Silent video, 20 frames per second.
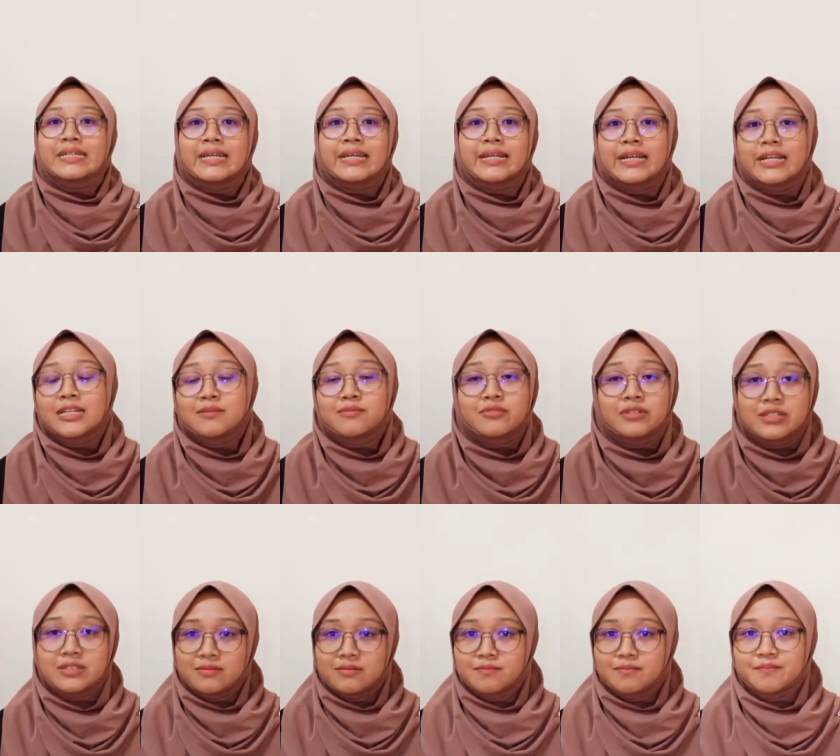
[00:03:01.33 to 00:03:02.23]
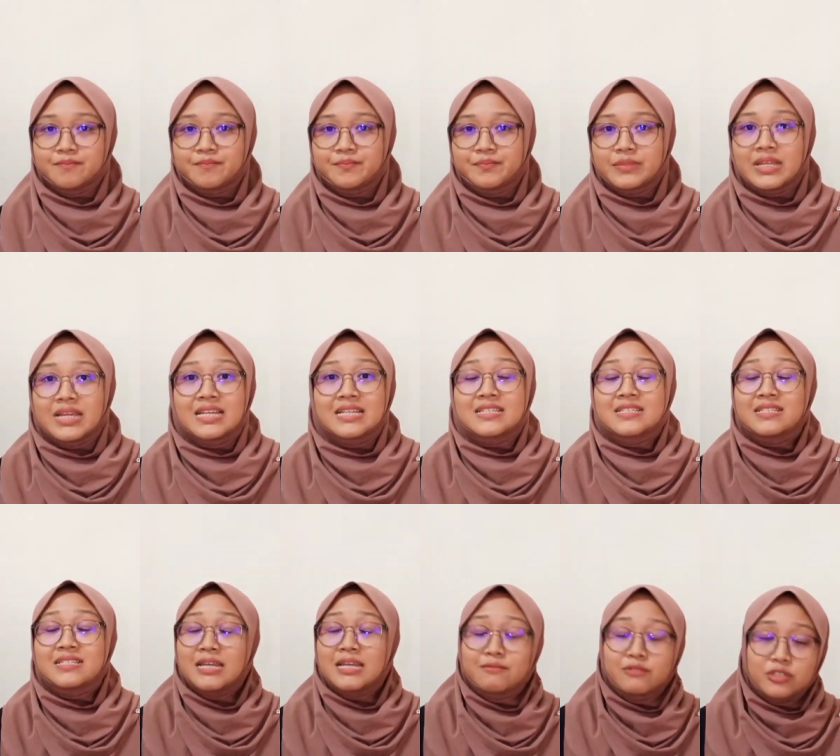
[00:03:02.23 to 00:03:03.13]
circadian rhythm.
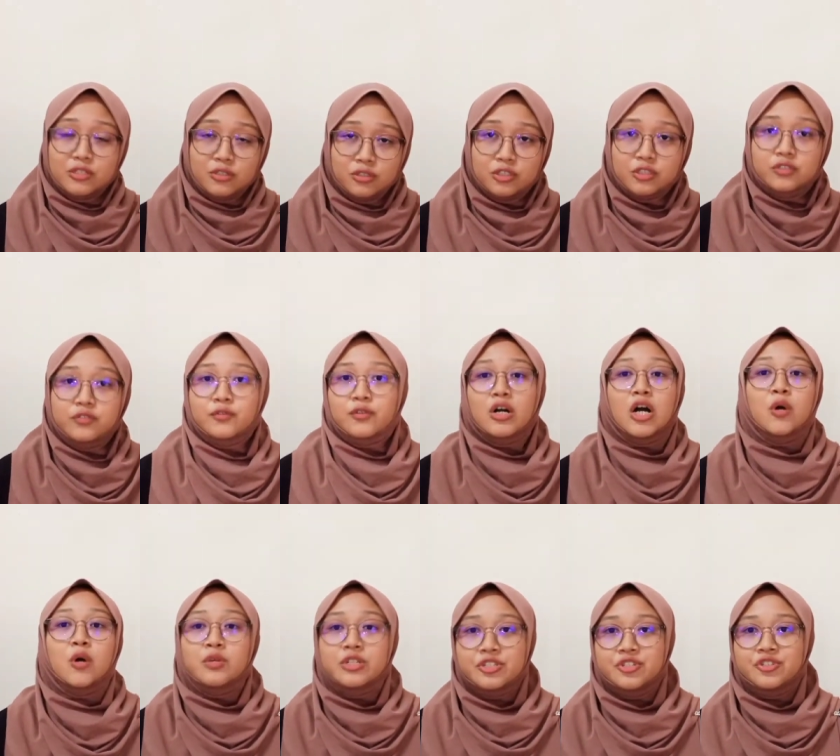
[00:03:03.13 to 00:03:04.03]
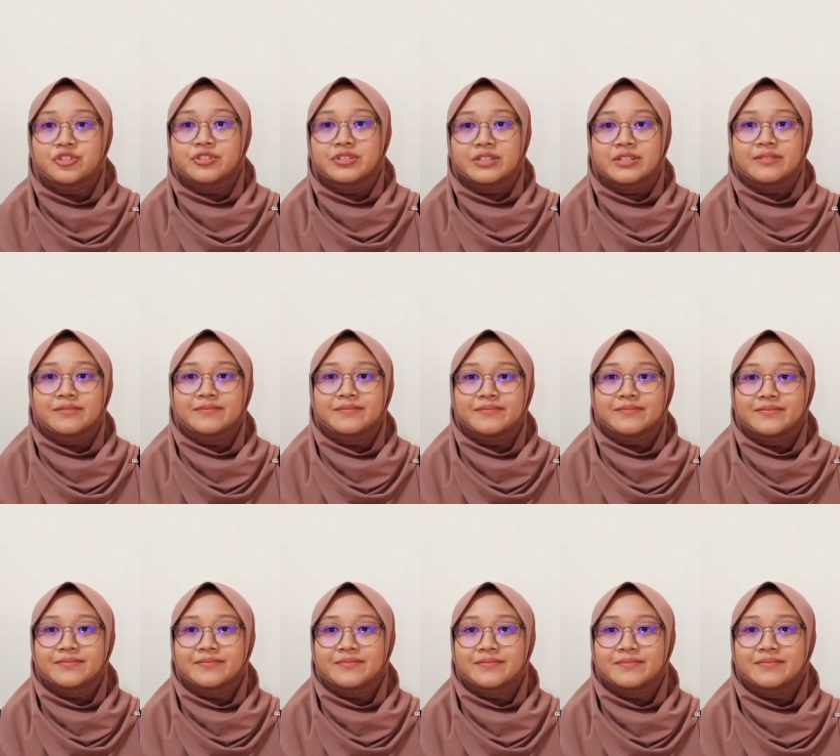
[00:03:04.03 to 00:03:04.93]
Same goes for our children.
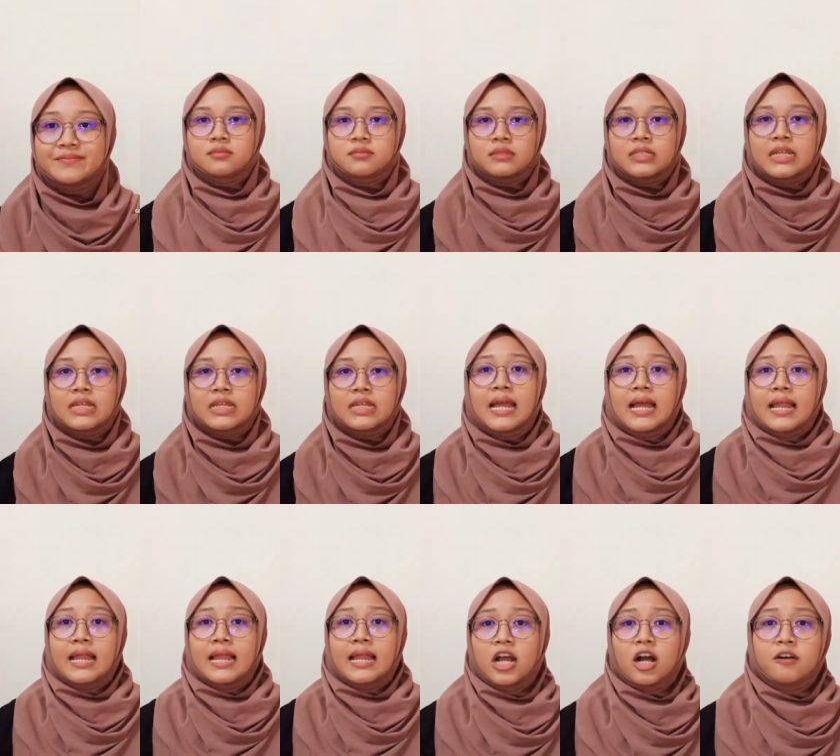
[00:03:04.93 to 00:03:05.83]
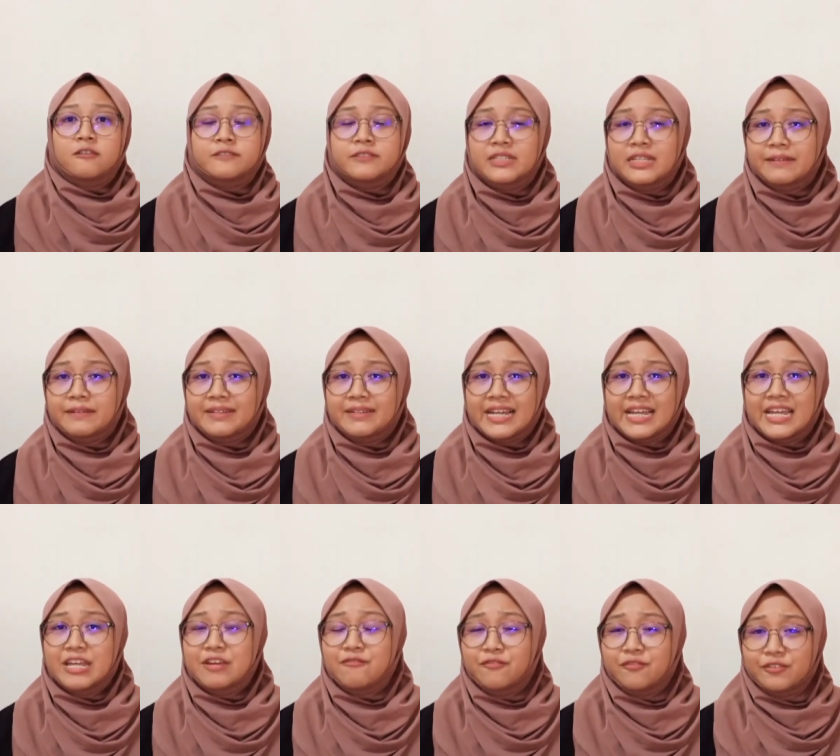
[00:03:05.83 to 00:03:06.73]
Lack of sleep
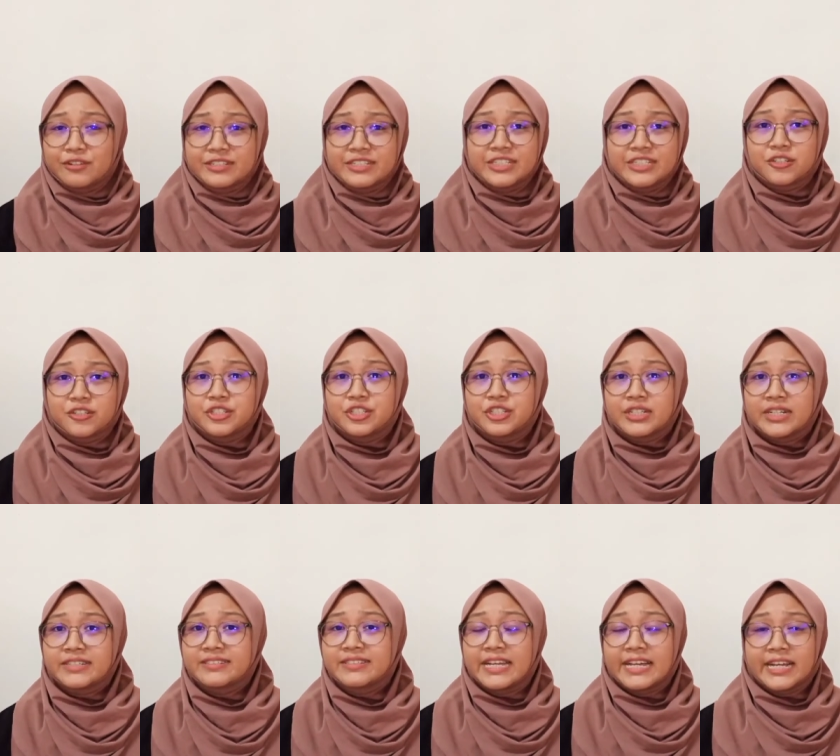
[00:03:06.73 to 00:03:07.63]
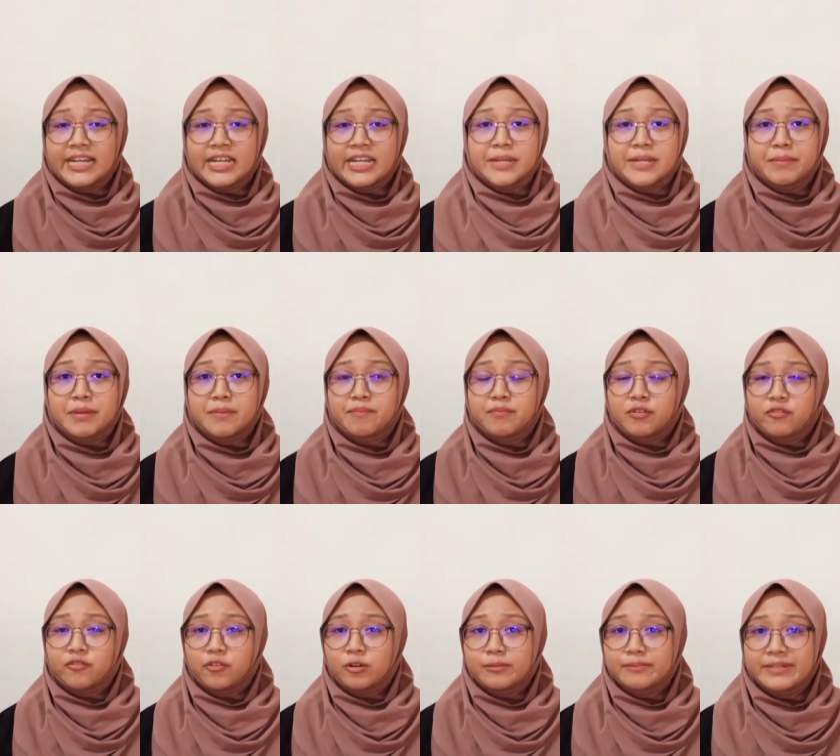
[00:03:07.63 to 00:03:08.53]
can influence your child's academic
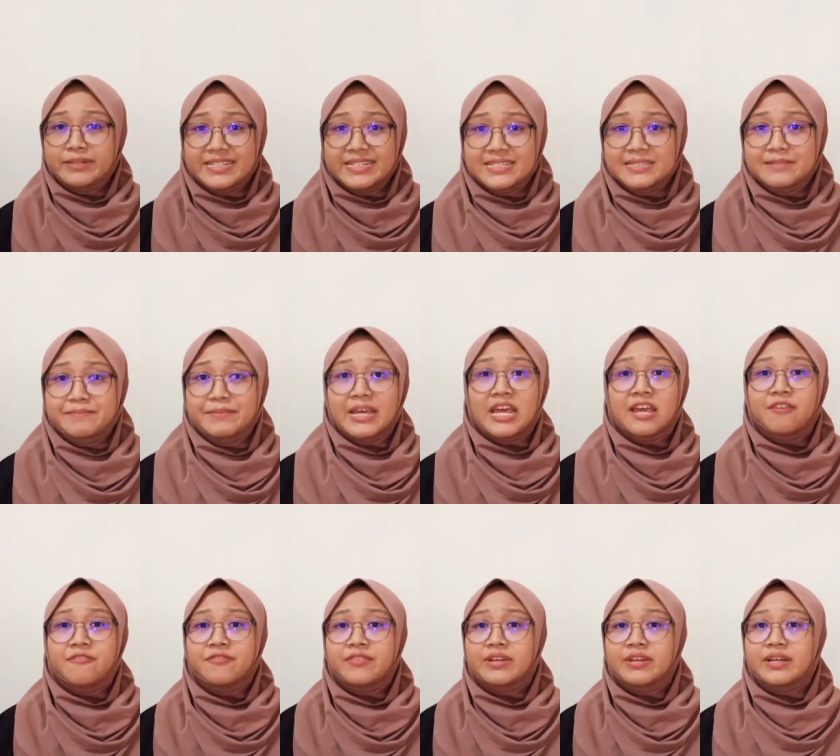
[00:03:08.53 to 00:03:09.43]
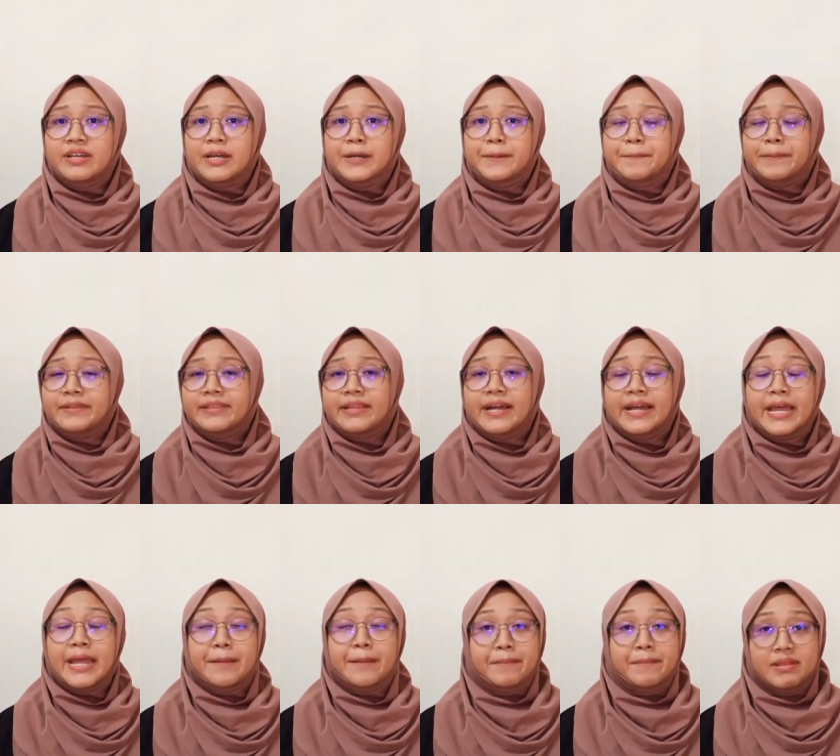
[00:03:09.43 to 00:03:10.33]
performance, behavior,
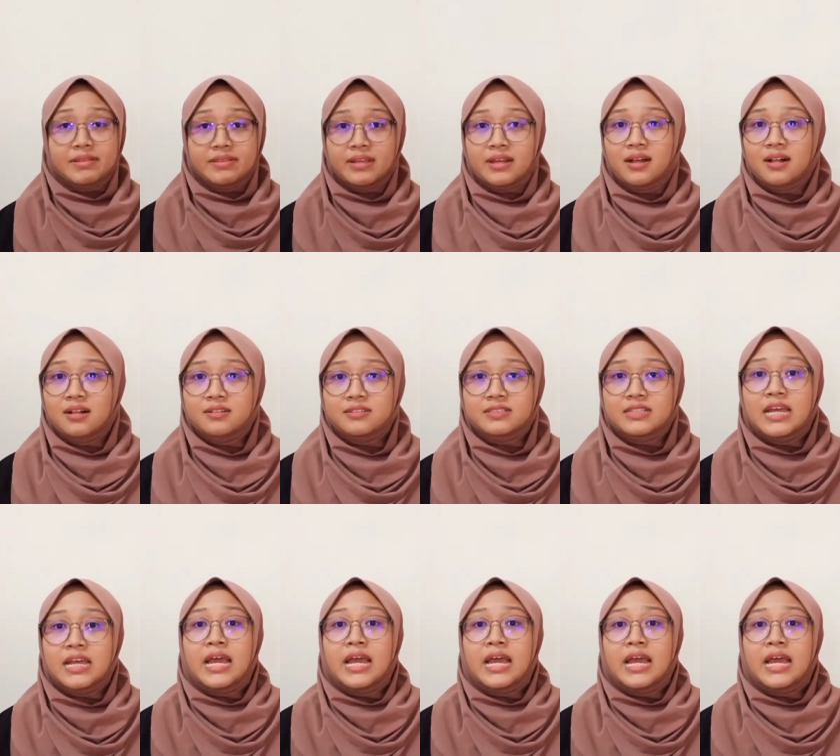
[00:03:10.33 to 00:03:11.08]
appetite and mental health.